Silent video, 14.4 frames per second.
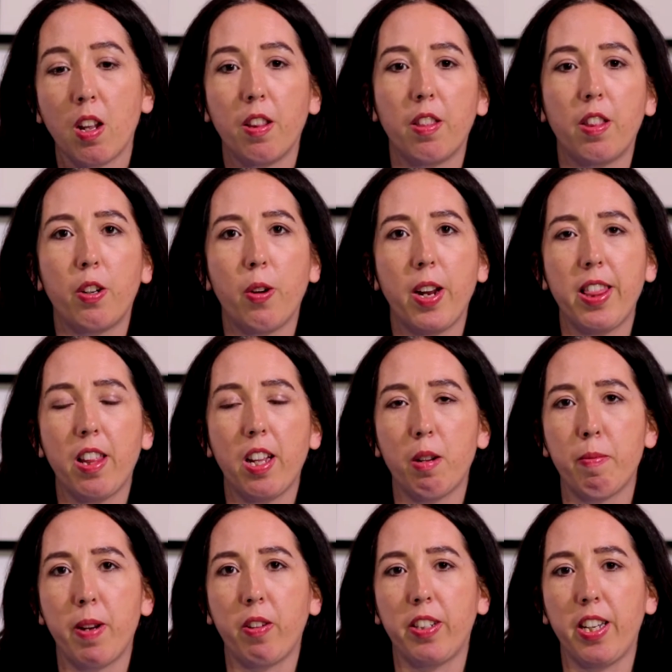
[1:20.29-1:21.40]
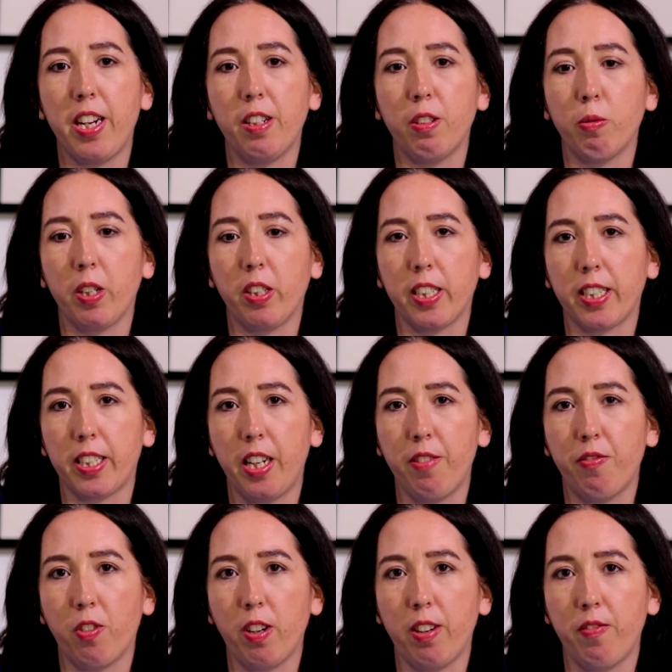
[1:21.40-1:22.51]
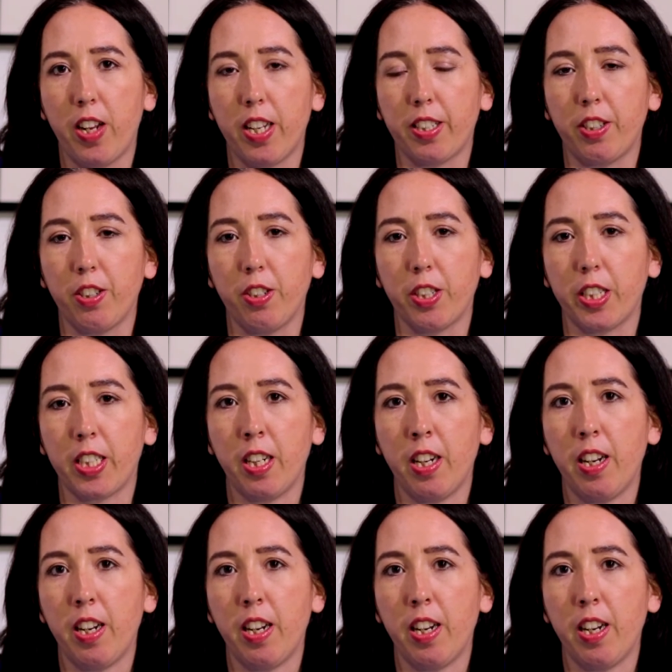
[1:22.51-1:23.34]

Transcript: The great thing about Dayton real estate for investors